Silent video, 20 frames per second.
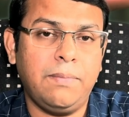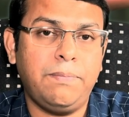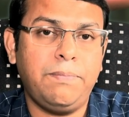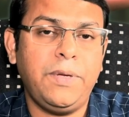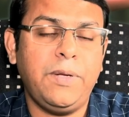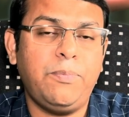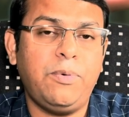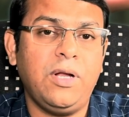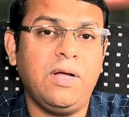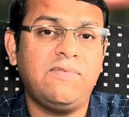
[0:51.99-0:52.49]

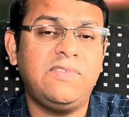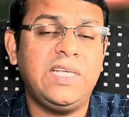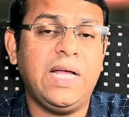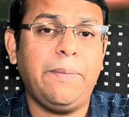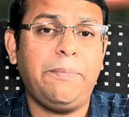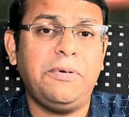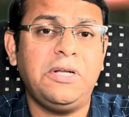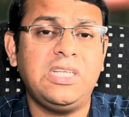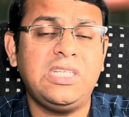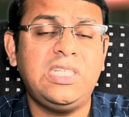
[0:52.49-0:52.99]
people of
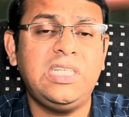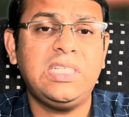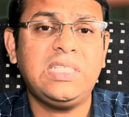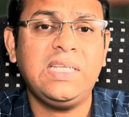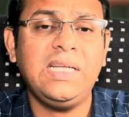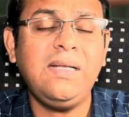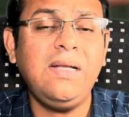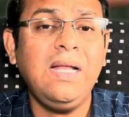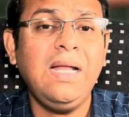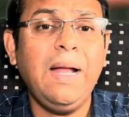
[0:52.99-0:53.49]
Japanese
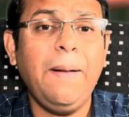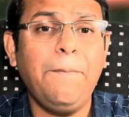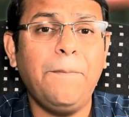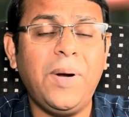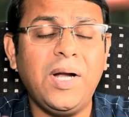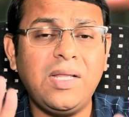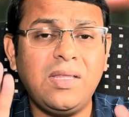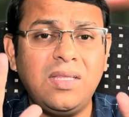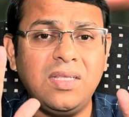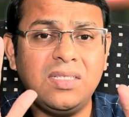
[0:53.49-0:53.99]
descent,
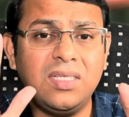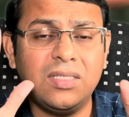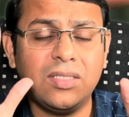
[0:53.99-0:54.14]
but this